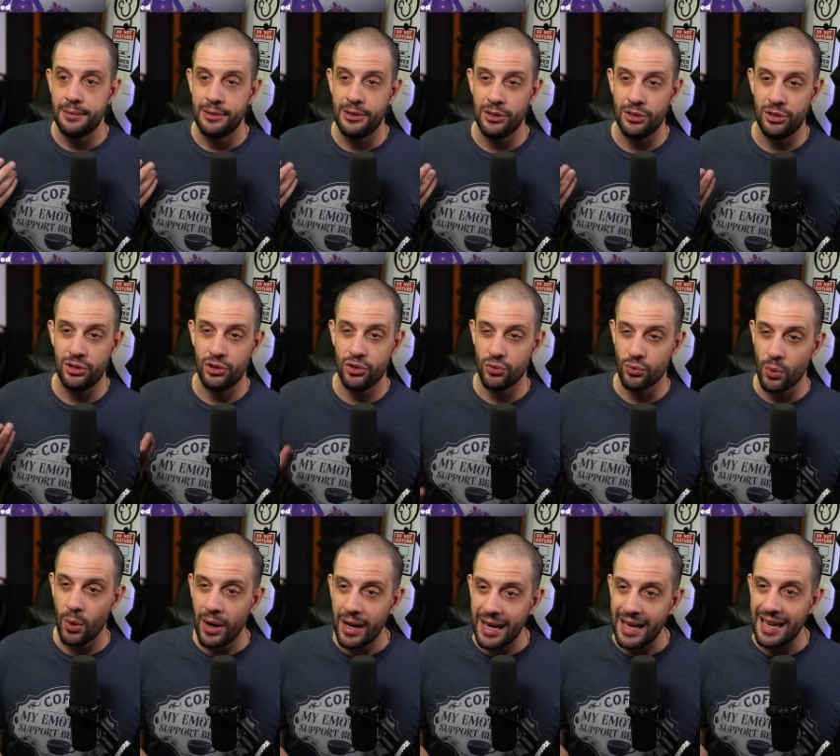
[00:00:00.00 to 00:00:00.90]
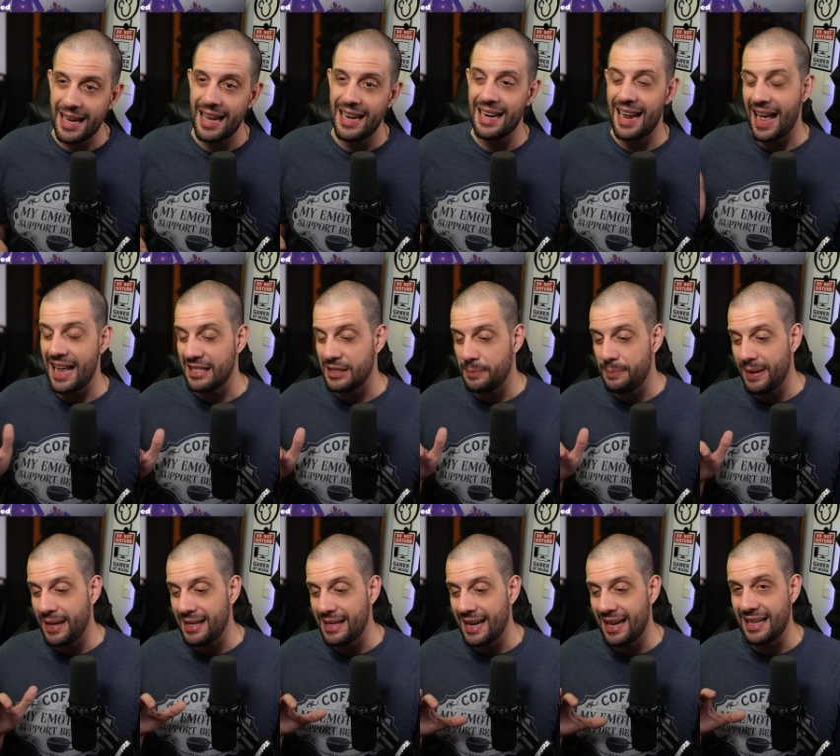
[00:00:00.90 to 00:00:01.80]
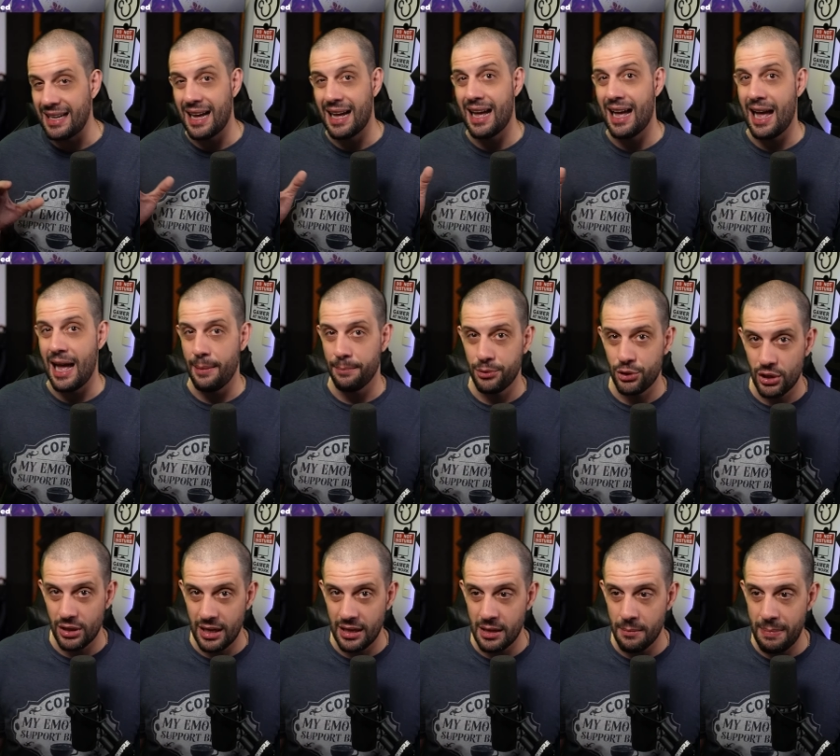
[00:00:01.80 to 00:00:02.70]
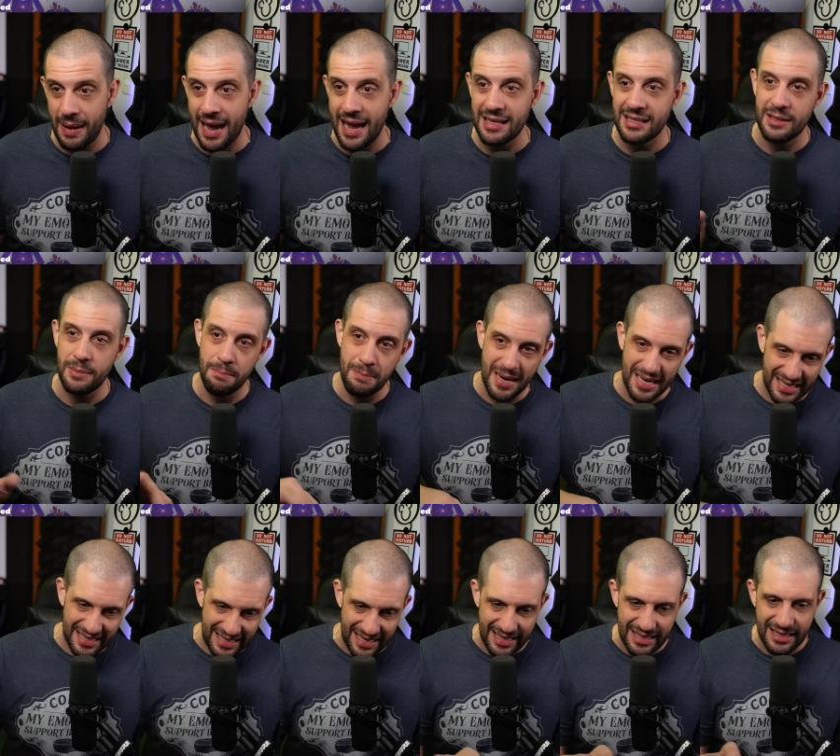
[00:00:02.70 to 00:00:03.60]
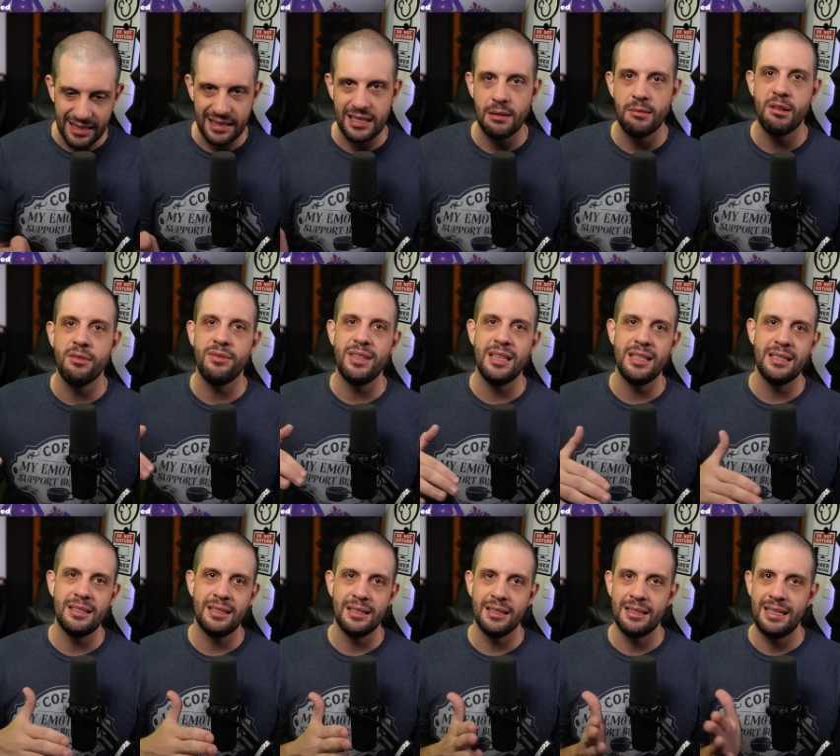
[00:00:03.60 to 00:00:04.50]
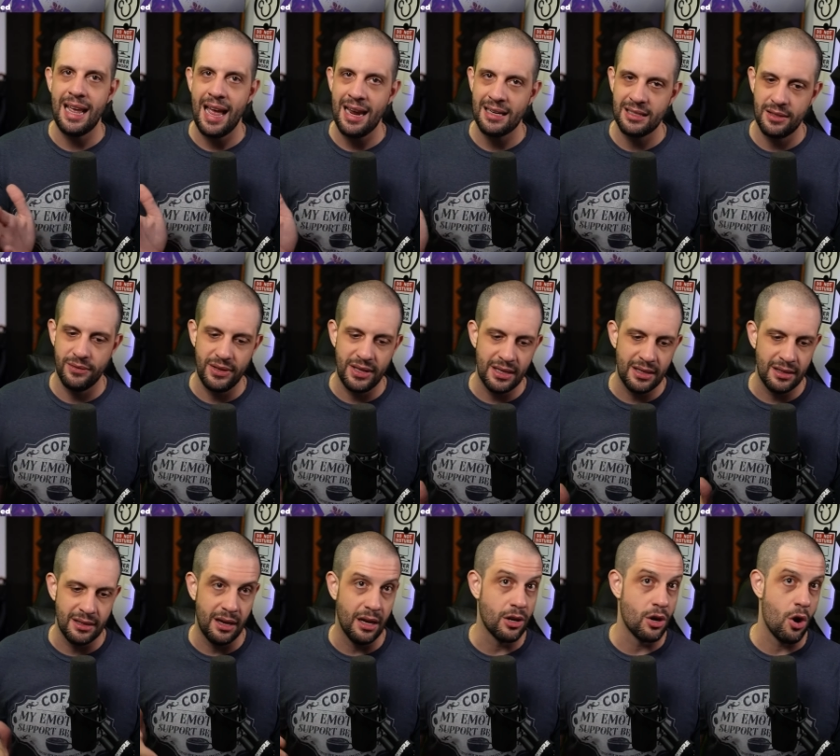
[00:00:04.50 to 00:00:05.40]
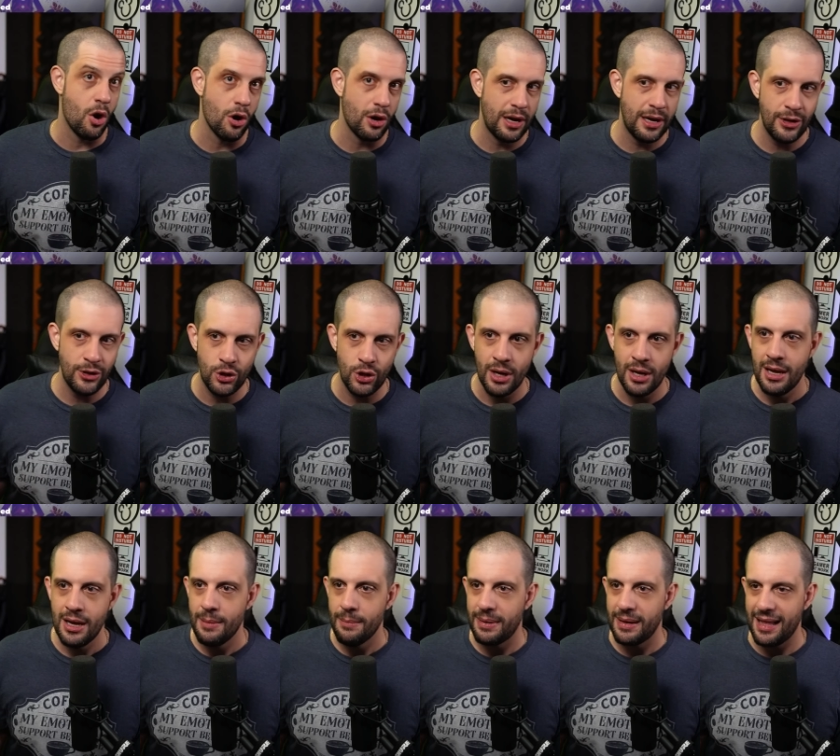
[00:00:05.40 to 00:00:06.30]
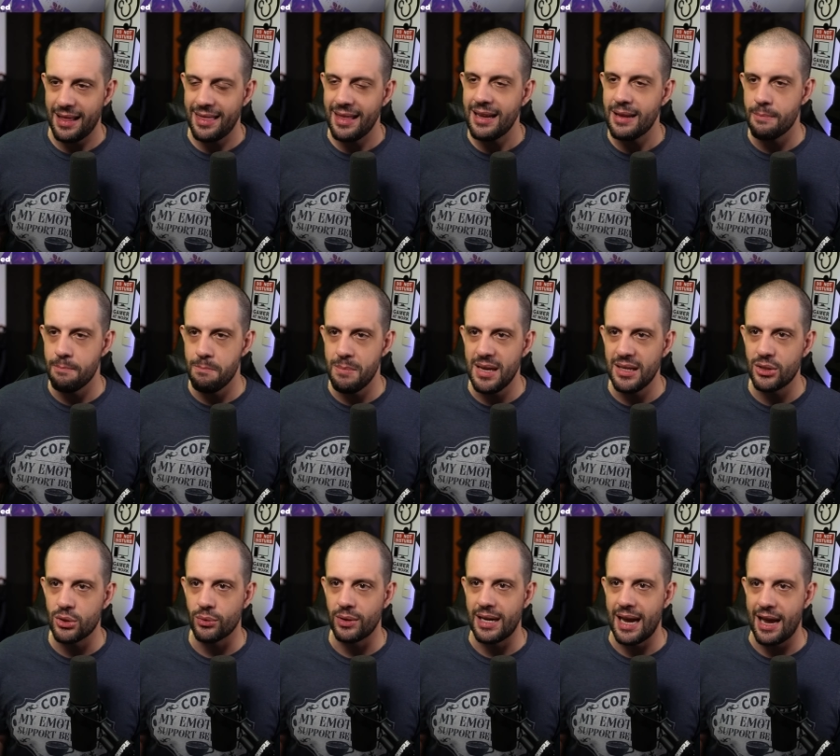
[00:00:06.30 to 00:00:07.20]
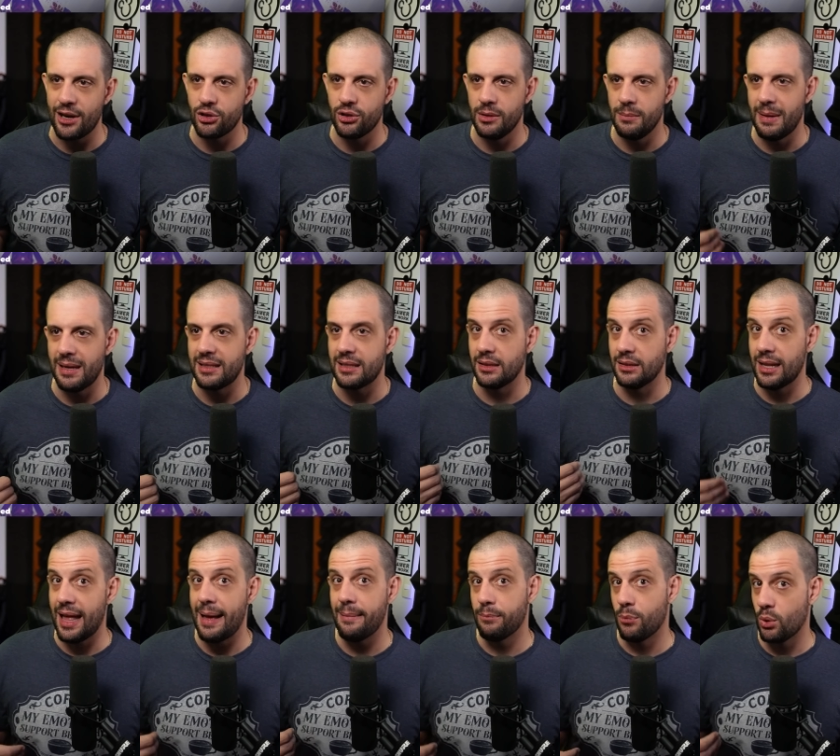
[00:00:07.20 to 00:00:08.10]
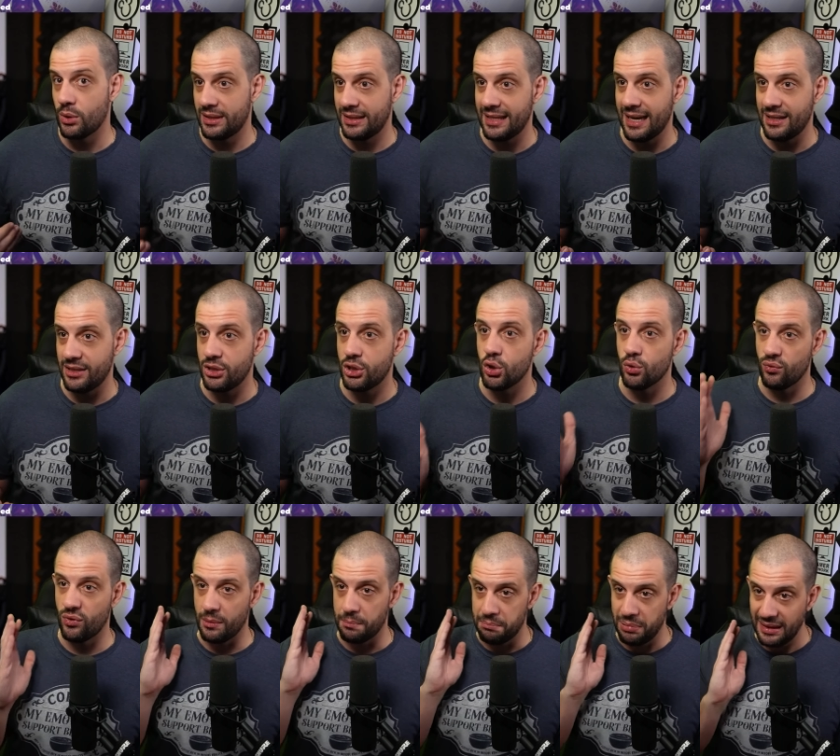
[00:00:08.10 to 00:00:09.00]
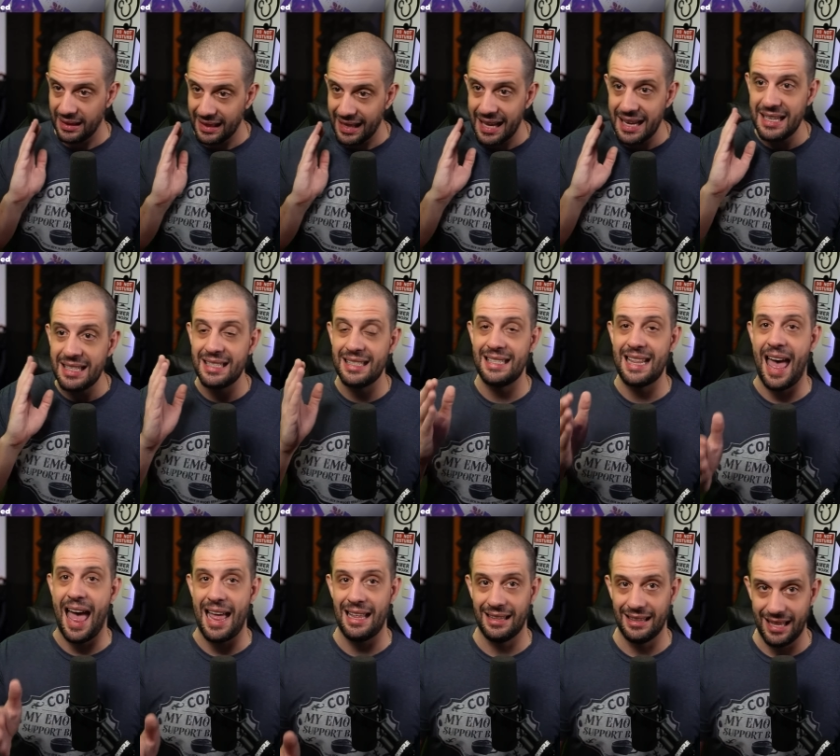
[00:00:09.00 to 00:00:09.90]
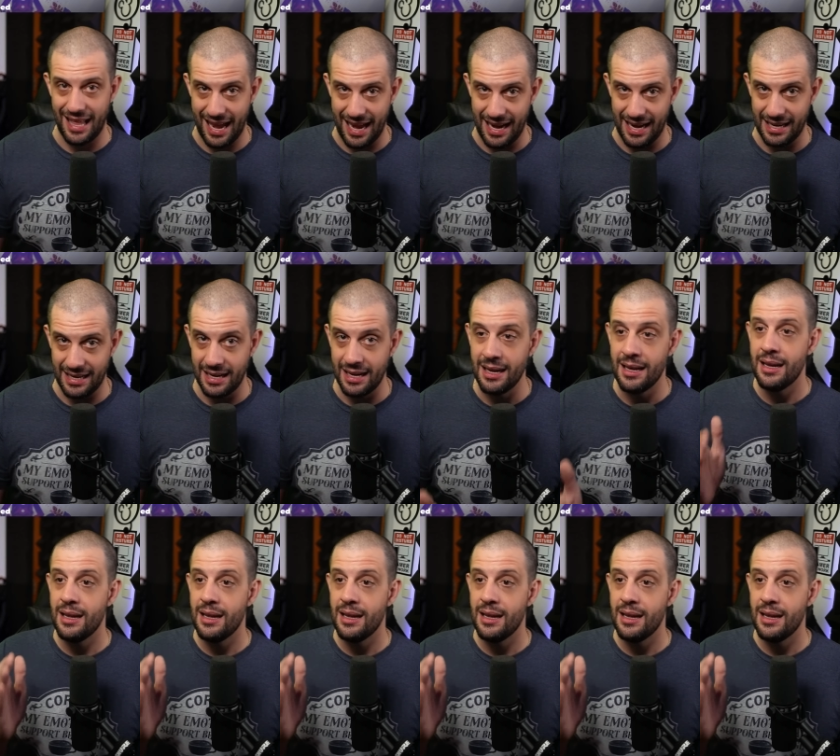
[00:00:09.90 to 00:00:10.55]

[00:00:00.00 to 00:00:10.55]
Destroying it has been an option in the past, mixed into some of these decks via a Carnage, but I think a Misery actually makes a lot more sense to replace that lane